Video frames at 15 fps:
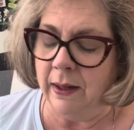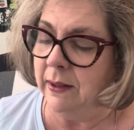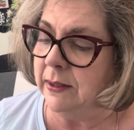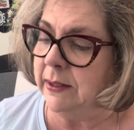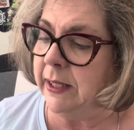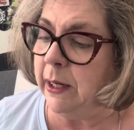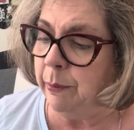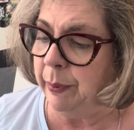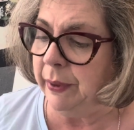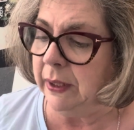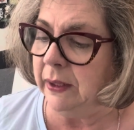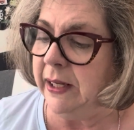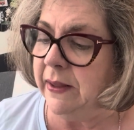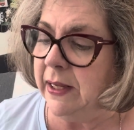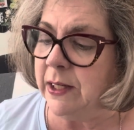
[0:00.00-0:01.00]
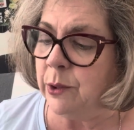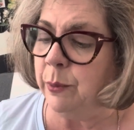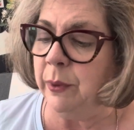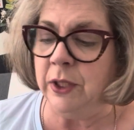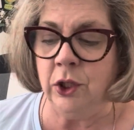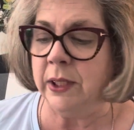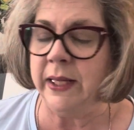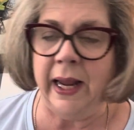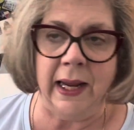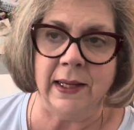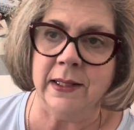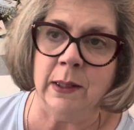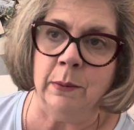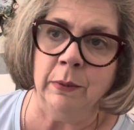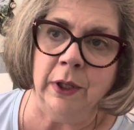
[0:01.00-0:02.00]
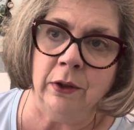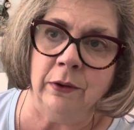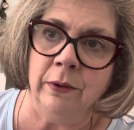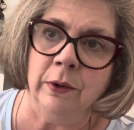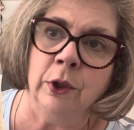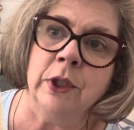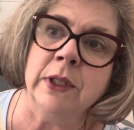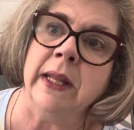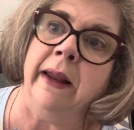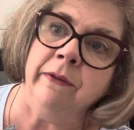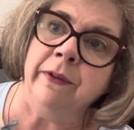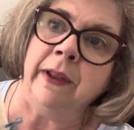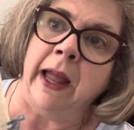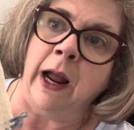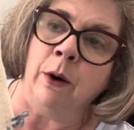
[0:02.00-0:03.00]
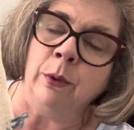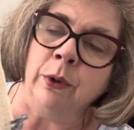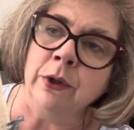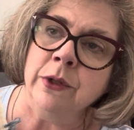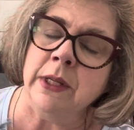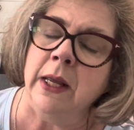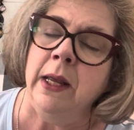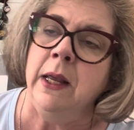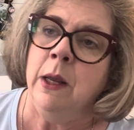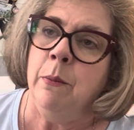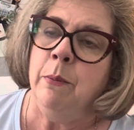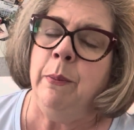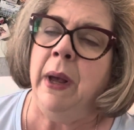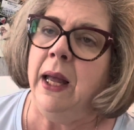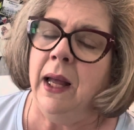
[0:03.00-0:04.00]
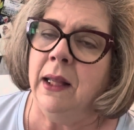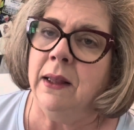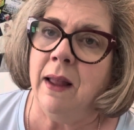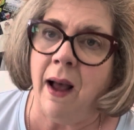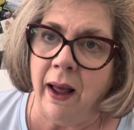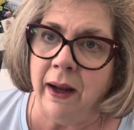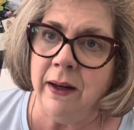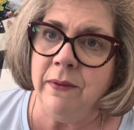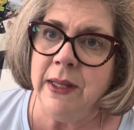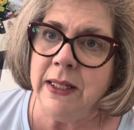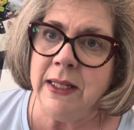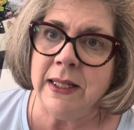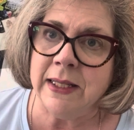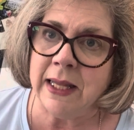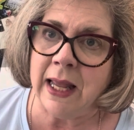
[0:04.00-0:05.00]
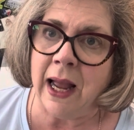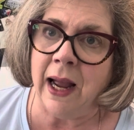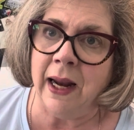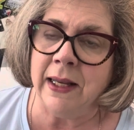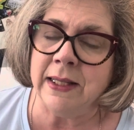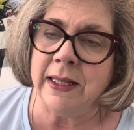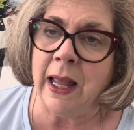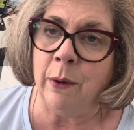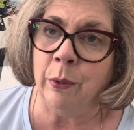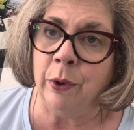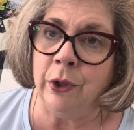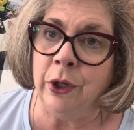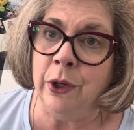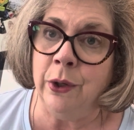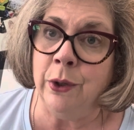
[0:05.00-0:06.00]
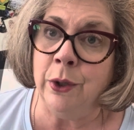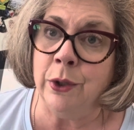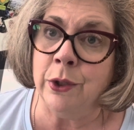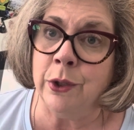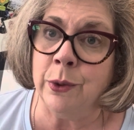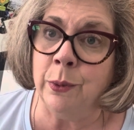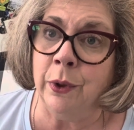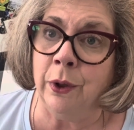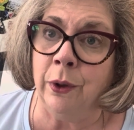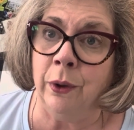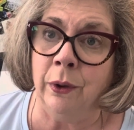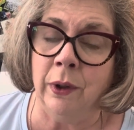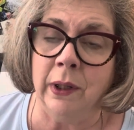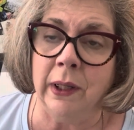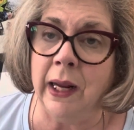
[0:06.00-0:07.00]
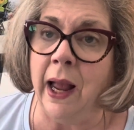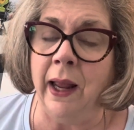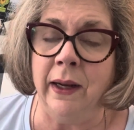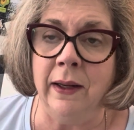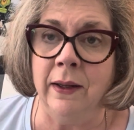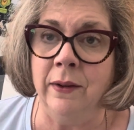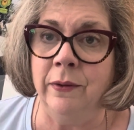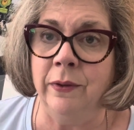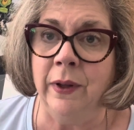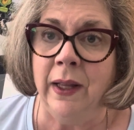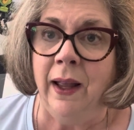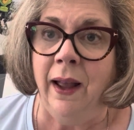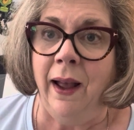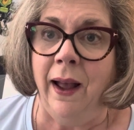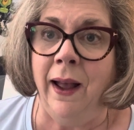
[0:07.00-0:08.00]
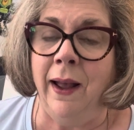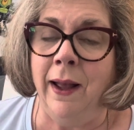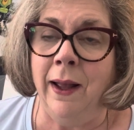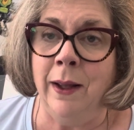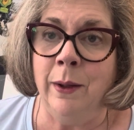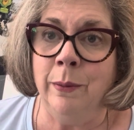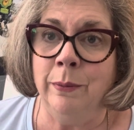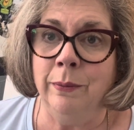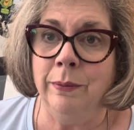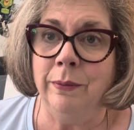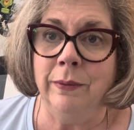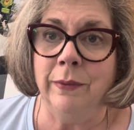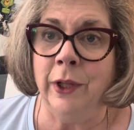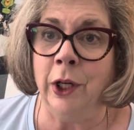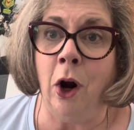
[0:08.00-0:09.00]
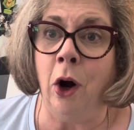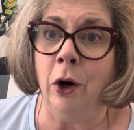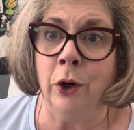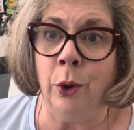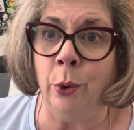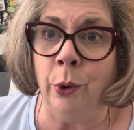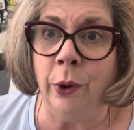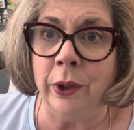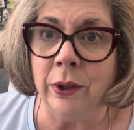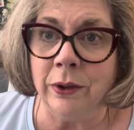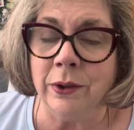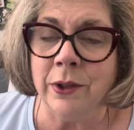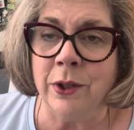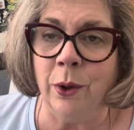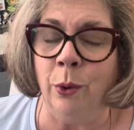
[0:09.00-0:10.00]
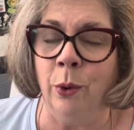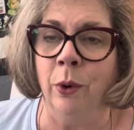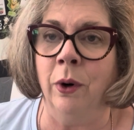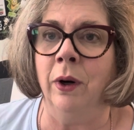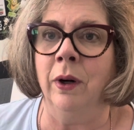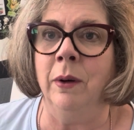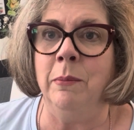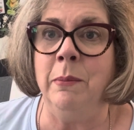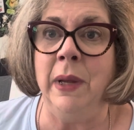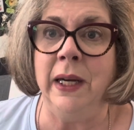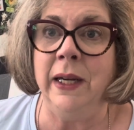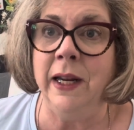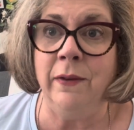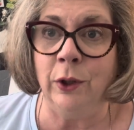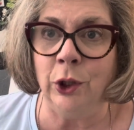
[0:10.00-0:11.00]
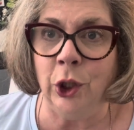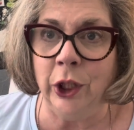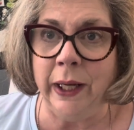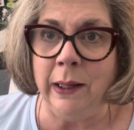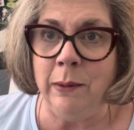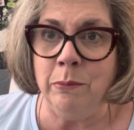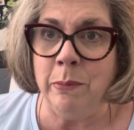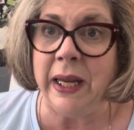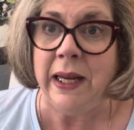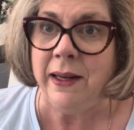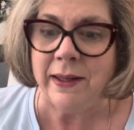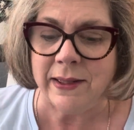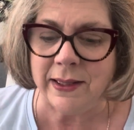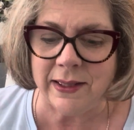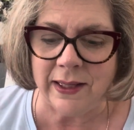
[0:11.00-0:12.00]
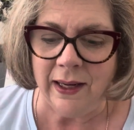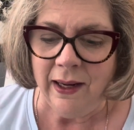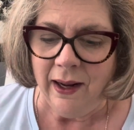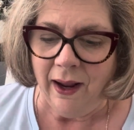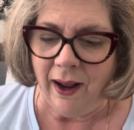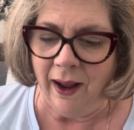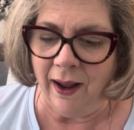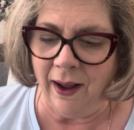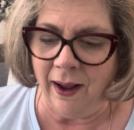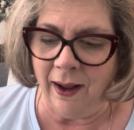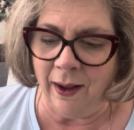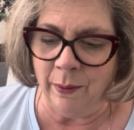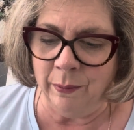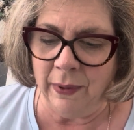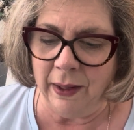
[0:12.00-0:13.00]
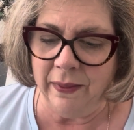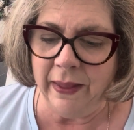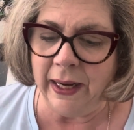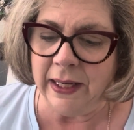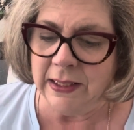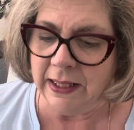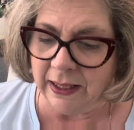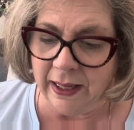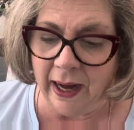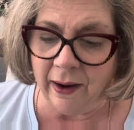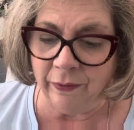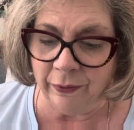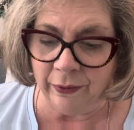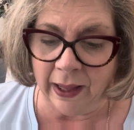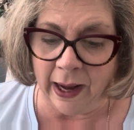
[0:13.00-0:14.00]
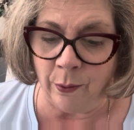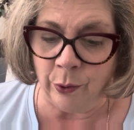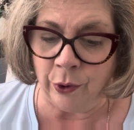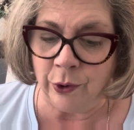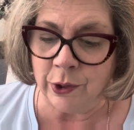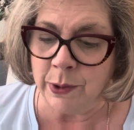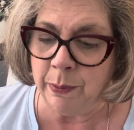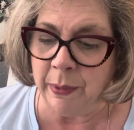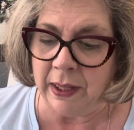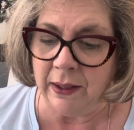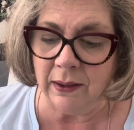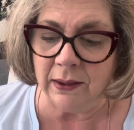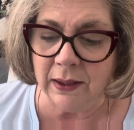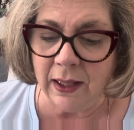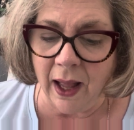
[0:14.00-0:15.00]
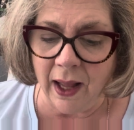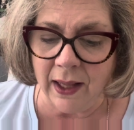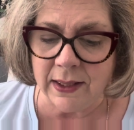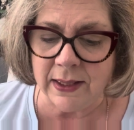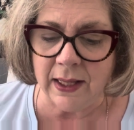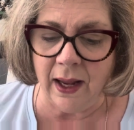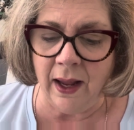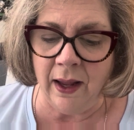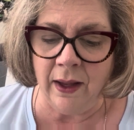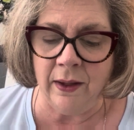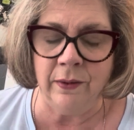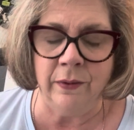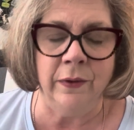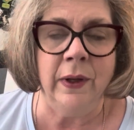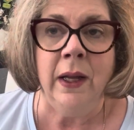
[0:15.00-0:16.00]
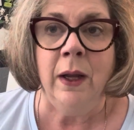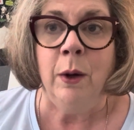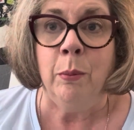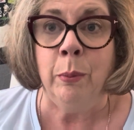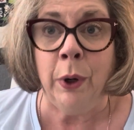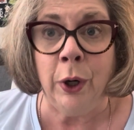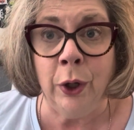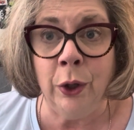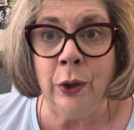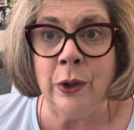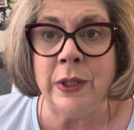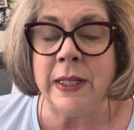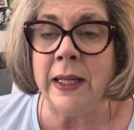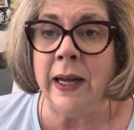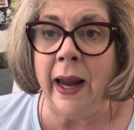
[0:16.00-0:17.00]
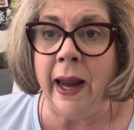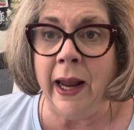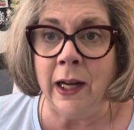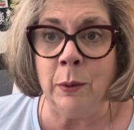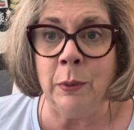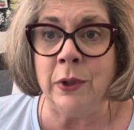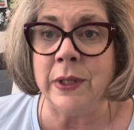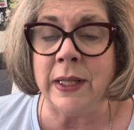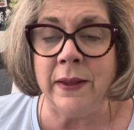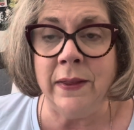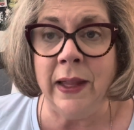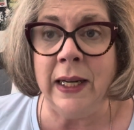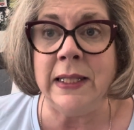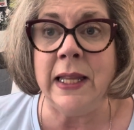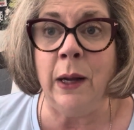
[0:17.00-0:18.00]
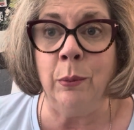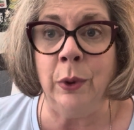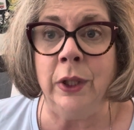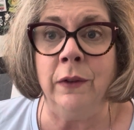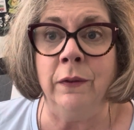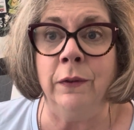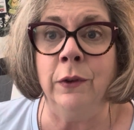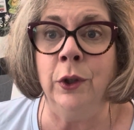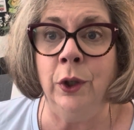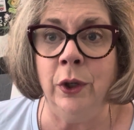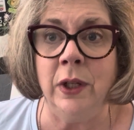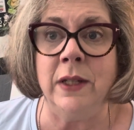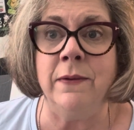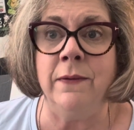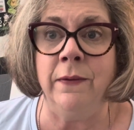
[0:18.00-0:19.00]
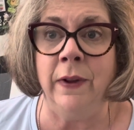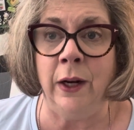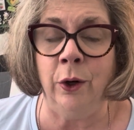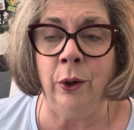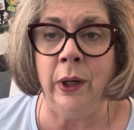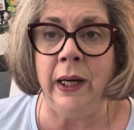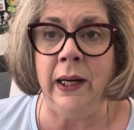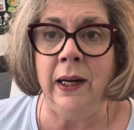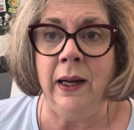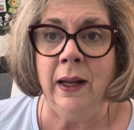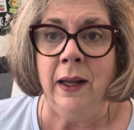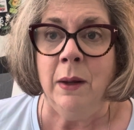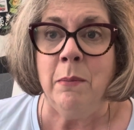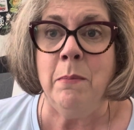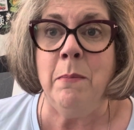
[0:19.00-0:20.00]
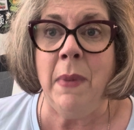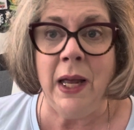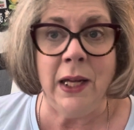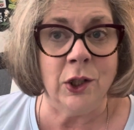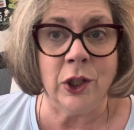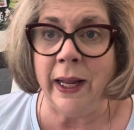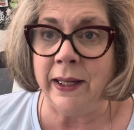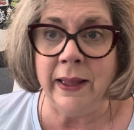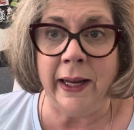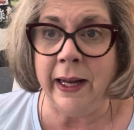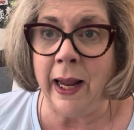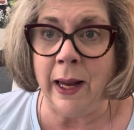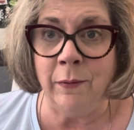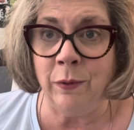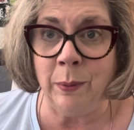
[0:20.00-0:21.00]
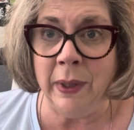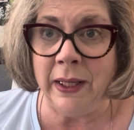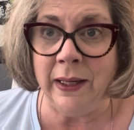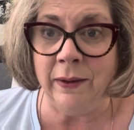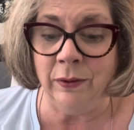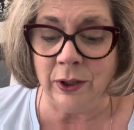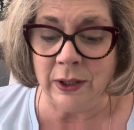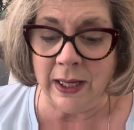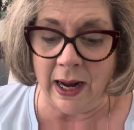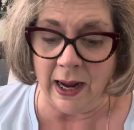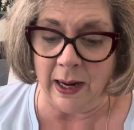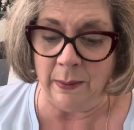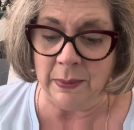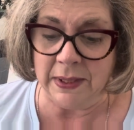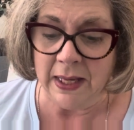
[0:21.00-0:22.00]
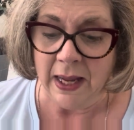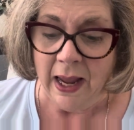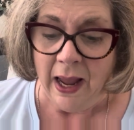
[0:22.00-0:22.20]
Typically, this one just has some little, it looks like flowers, but a lot of the designs that were used were kind of the gargoyles or medieval looking beast. They did have flowers, but lots of birds and animals and things that would have looked very much like they came from medieval times.